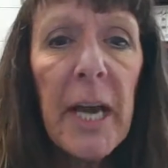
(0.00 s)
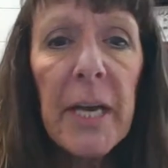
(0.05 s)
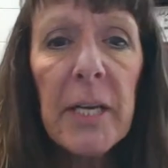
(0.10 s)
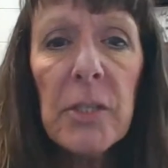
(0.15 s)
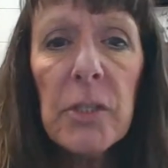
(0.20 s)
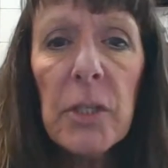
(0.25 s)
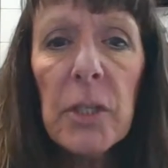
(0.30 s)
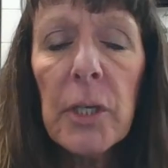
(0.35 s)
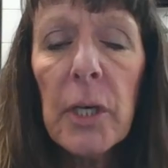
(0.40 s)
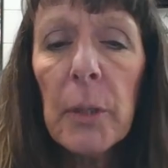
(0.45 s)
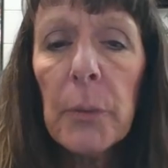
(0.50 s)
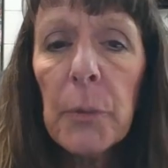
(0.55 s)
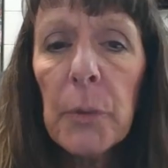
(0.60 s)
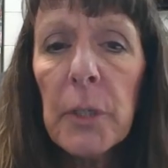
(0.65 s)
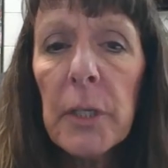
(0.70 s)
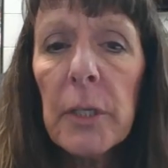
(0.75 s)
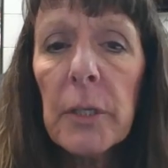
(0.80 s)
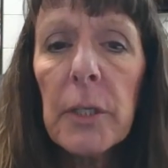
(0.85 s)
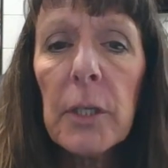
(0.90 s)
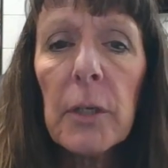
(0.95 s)
as you go through
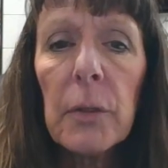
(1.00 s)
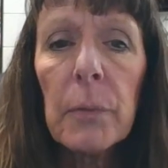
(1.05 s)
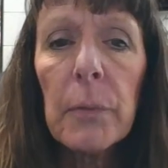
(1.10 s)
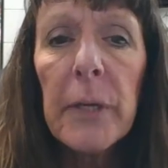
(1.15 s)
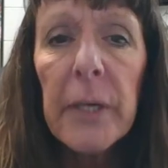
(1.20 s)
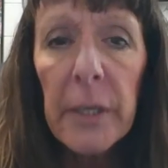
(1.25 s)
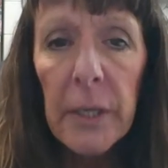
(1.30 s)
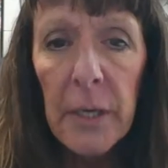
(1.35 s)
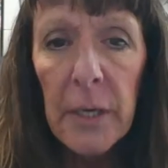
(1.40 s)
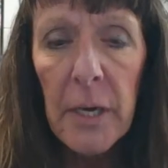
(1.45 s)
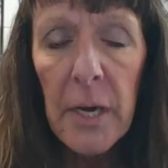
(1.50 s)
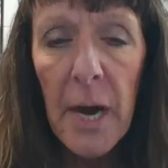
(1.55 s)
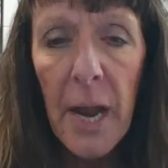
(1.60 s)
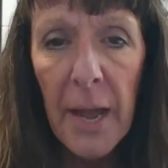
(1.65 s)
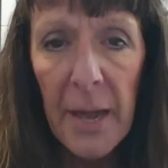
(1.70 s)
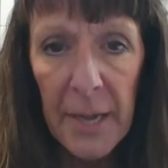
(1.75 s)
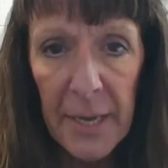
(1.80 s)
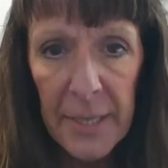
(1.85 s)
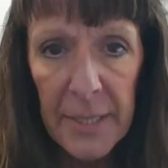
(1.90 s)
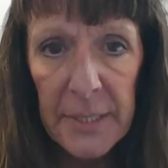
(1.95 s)
your career
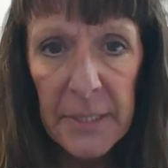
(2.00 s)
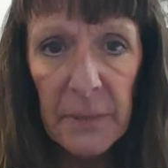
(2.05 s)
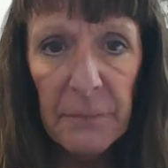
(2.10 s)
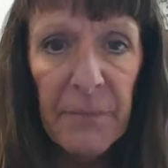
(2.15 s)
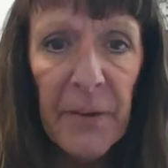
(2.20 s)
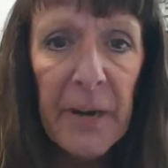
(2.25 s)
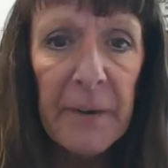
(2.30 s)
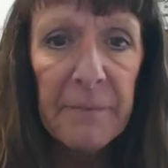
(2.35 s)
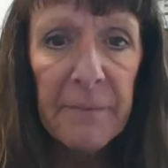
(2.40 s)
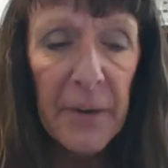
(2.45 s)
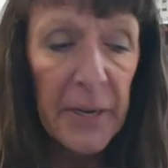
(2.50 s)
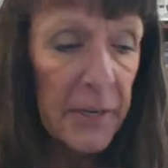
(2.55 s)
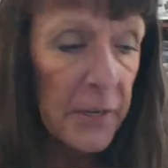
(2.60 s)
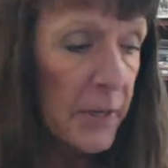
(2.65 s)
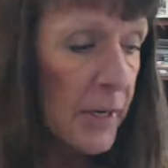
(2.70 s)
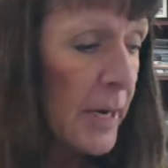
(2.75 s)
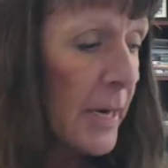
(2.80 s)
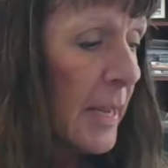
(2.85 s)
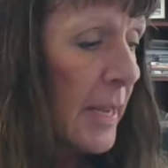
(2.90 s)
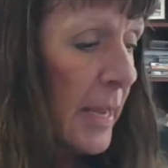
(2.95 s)
as a firefighter,
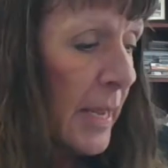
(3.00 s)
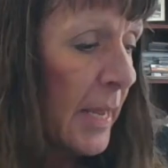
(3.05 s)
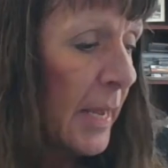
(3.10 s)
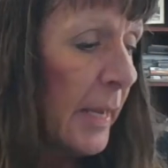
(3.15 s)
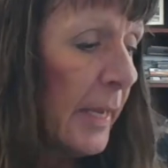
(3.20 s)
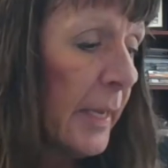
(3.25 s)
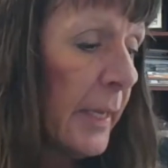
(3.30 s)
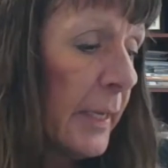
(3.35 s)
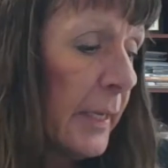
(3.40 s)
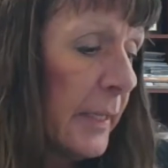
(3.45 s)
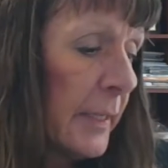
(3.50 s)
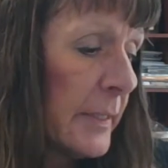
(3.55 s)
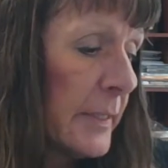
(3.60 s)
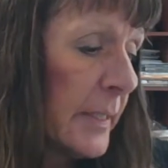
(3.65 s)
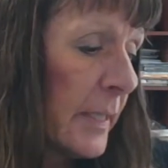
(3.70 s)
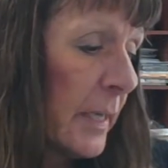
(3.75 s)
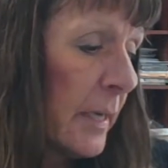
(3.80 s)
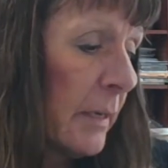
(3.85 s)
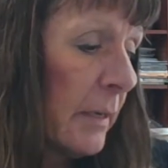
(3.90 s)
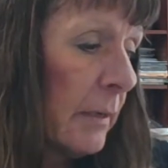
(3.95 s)
and
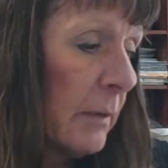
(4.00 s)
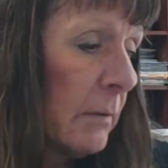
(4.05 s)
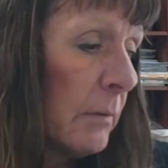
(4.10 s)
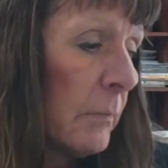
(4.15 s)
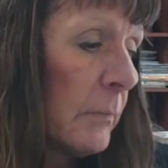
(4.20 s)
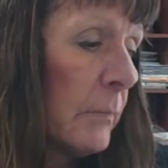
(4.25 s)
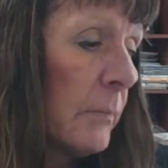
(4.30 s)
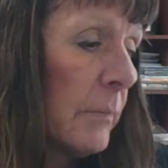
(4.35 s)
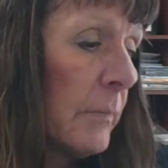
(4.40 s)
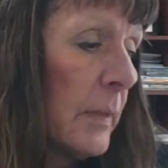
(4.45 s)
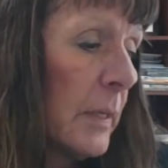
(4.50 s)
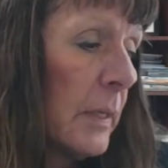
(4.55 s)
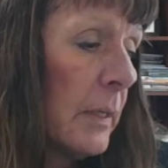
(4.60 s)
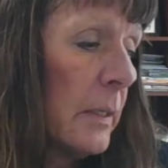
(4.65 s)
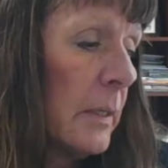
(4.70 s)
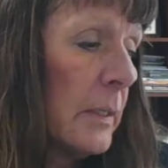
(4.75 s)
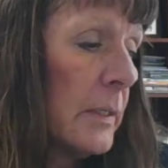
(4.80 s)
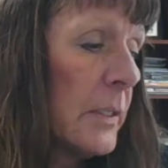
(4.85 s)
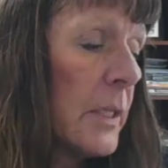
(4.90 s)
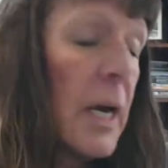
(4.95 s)

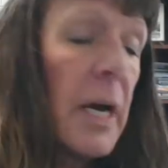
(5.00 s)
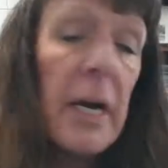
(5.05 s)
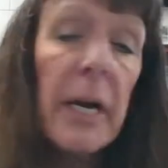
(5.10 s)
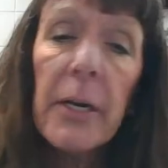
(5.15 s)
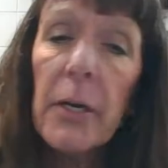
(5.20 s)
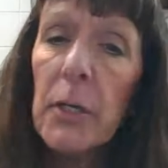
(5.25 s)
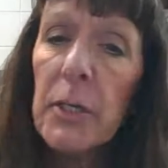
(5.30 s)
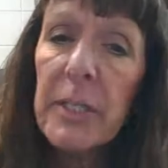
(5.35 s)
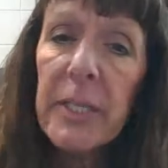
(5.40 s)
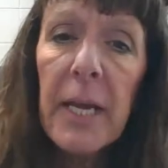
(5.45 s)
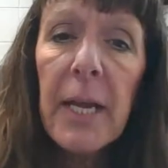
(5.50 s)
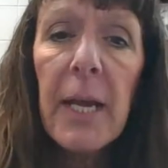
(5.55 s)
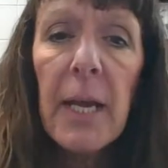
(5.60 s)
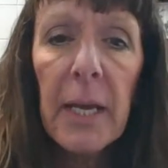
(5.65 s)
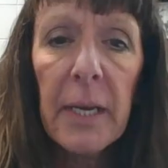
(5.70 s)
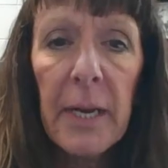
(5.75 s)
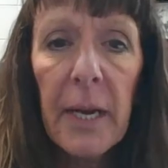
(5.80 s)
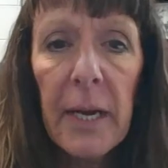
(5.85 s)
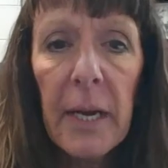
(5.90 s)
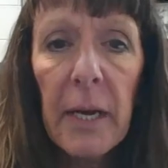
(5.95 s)
to
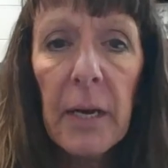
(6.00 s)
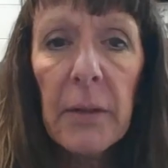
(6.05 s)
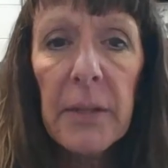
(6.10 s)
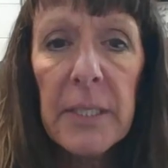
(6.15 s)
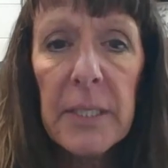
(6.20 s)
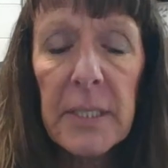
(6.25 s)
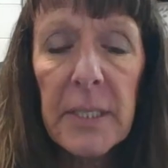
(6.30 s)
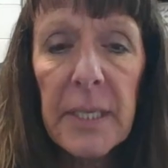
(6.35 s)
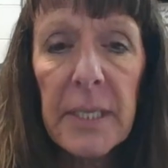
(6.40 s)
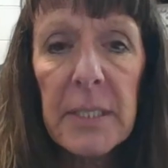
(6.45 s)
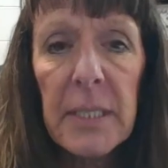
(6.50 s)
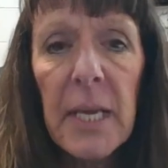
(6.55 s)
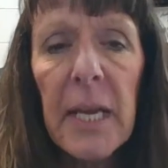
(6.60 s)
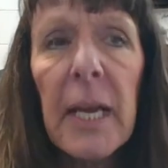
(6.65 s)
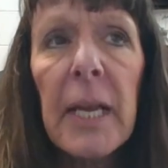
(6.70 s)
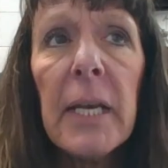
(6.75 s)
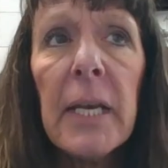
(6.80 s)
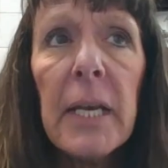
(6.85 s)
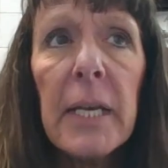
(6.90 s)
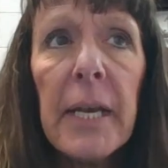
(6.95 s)
understand how these things.
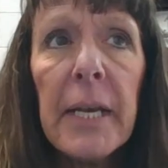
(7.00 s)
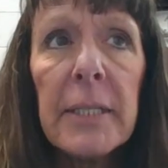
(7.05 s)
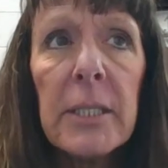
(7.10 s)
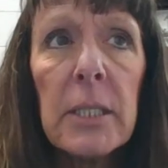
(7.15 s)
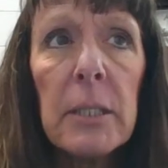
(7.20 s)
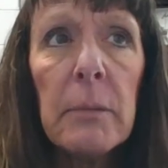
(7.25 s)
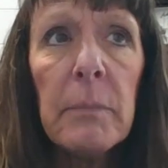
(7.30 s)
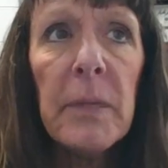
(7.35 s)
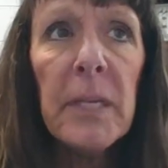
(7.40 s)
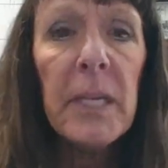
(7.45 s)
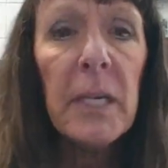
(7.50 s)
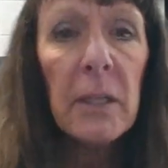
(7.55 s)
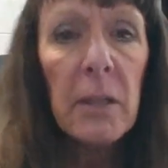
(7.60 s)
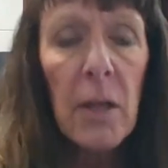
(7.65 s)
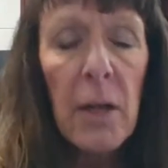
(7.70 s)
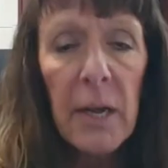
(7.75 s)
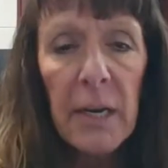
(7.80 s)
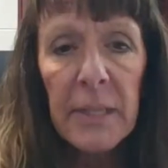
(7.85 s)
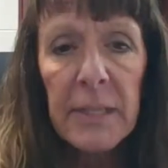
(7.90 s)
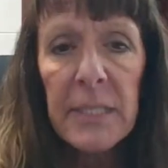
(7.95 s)
And to me, a
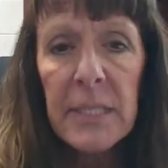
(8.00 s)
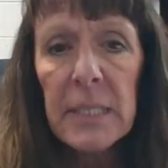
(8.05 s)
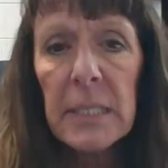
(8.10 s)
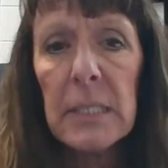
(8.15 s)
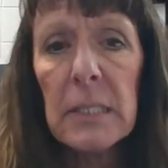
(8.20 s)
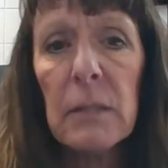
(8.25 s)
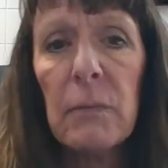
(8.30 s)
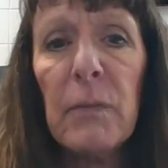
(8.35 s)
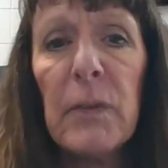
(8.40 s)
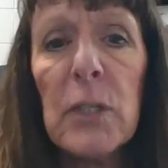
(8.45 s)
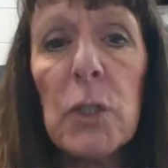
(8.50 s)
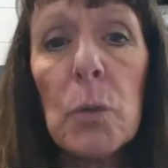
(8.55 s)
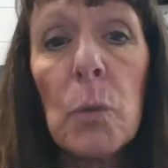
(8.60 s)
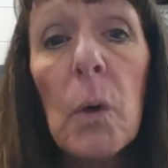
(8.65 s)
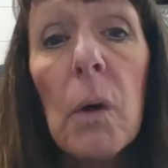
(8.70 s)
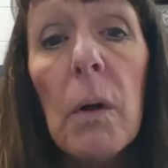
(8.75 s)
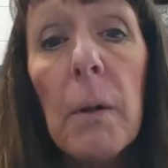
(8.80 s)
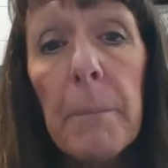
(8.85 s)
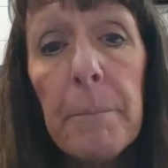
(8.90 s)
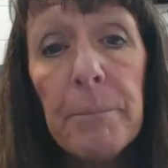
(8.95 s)
lot of this is
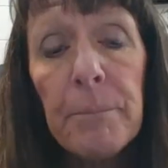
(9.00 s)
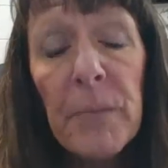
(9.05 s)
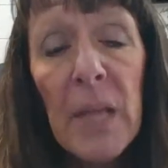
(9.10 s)
visual.